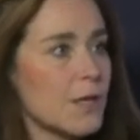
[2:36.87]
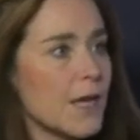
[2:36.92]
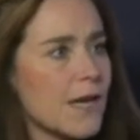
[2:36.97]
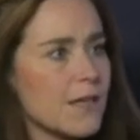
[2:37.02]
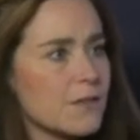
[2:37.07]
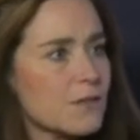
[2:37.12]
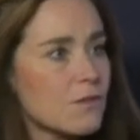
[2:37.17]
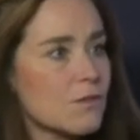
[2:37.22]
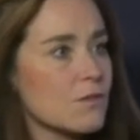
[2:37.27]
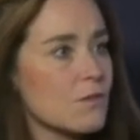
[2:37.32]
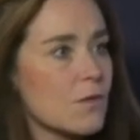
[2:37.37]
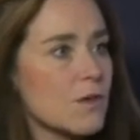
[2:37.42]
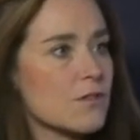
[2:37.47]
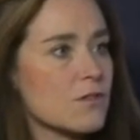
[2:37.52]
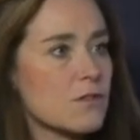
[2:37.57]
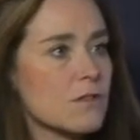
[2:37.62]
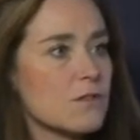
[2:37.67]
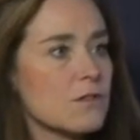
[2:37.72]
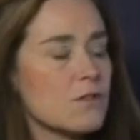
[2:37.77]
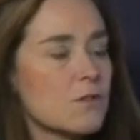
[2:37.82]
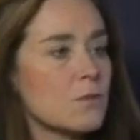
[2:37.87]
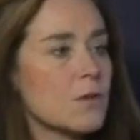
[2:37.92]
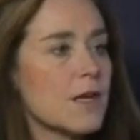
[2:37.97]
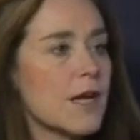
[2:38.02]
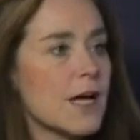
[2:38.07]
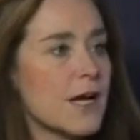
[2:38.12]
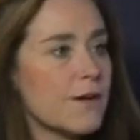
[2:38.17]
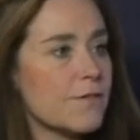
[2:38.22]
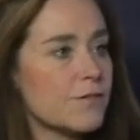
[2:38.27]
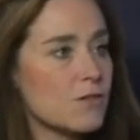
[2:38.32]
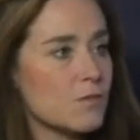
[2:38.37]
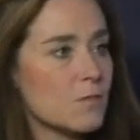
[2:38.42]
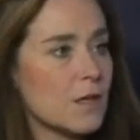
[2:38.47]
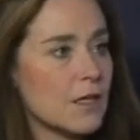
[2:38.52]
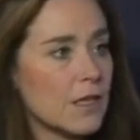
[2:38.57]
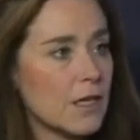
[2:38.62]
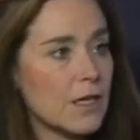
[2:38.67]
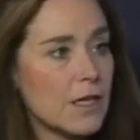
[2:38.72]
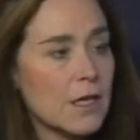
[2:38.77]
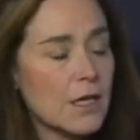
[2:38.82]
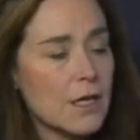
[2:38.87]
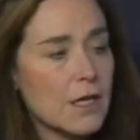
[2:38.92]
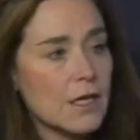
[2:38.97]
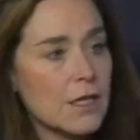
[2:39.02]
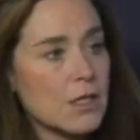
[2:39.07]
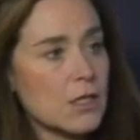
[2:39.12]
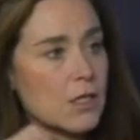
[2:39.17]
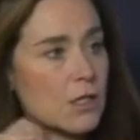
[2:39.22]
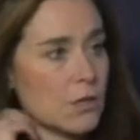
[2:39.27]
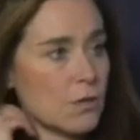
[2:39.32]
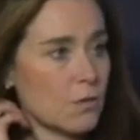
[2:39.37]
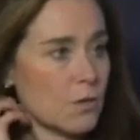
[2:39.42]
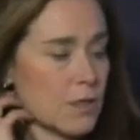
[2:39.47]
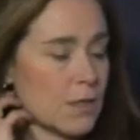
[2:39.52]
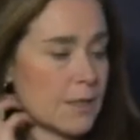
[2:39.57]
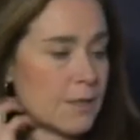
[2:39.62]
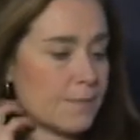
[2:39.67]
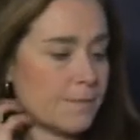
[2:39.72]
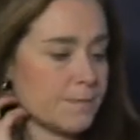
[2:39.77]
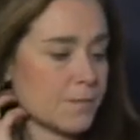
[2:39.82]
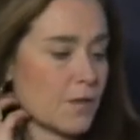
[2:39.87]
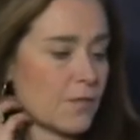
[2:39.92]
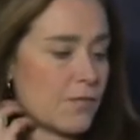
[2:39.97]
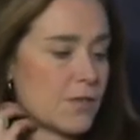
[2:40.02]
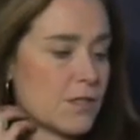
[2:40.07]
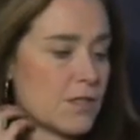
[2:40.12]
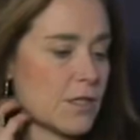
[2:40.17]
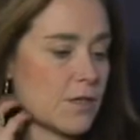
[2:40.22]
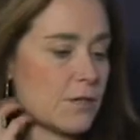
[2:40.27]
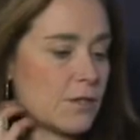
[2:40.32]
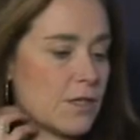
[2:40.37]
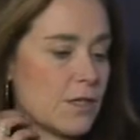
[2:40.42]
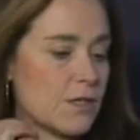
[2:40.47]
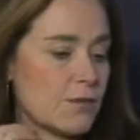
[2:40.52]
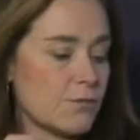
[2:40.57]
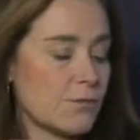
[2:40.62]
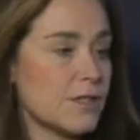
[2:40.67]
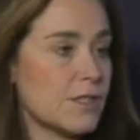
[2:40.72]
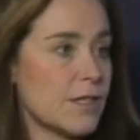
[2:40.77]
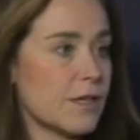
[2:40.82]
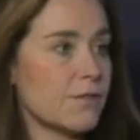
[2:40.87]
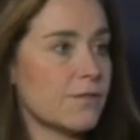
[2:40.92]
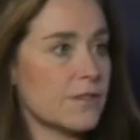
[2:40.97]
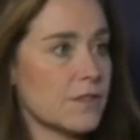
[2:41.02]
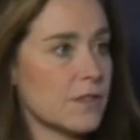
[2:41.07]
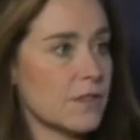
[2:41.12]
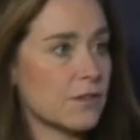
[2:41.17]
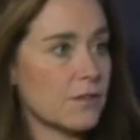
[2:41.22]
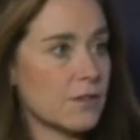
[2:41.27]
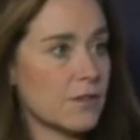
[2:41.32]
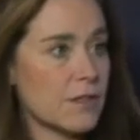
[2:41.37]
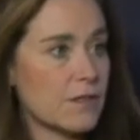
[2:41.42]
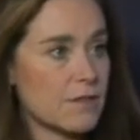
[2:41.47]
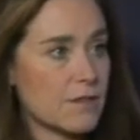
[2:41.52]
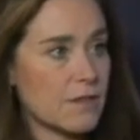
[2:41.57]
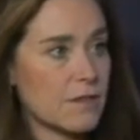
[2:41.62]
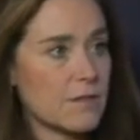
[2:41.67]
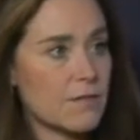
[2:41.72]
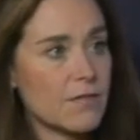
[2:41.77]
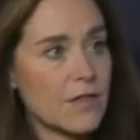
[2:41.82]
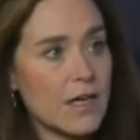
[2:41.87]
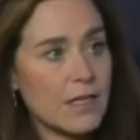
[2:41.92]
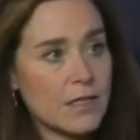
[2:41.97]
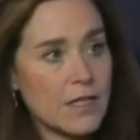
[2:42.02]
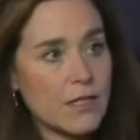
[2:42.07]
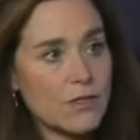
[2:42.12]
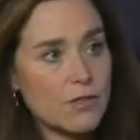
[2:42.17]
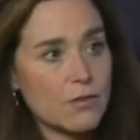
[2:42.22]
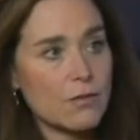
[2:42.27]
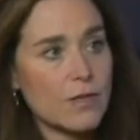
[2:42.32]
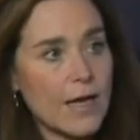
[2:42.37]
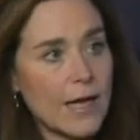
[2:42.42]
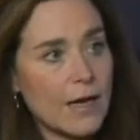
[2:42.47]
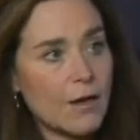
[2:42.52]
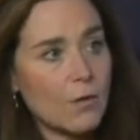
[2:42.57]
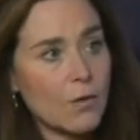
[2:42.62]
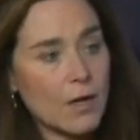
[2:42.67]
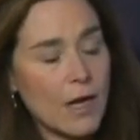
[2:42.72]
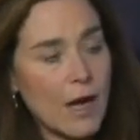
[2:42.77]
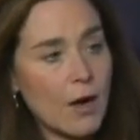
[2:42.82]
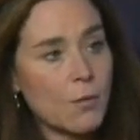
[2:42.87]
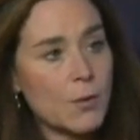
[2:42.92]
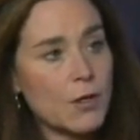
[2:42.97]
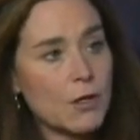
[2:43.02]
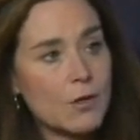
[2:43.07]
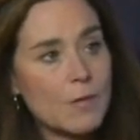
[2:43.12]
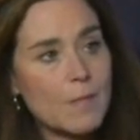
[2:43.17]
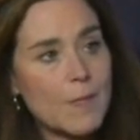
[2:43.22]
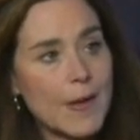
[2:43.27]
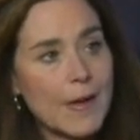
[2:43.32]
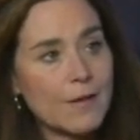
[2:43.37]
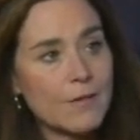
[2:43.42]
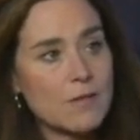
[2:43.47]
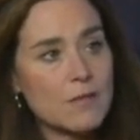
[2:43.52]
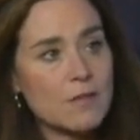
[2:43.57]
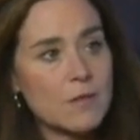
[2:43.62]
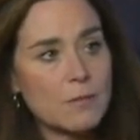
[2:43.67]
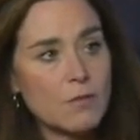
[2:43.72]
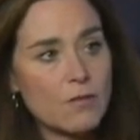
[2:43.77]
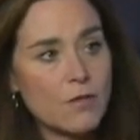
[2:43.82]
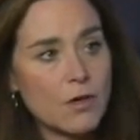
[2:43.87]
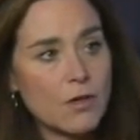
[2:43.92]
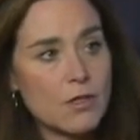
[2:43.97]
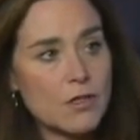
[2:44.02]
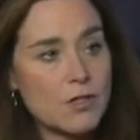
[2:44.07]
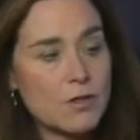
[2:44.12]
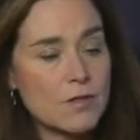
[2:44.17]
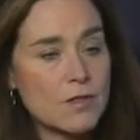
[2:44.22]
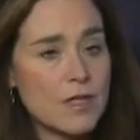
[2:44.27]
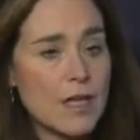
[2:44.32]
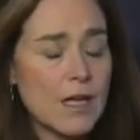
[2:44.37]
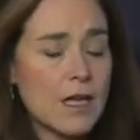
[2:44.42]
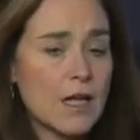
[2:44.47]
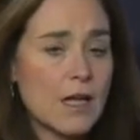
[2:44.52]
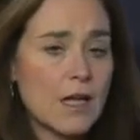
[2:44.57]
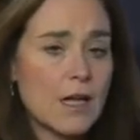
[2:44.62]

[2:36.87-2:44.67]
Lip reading: We ask those questions. Do we have too many, you know, facilities, retail facilities, things of that nature, and how are we going to balance some of our issues?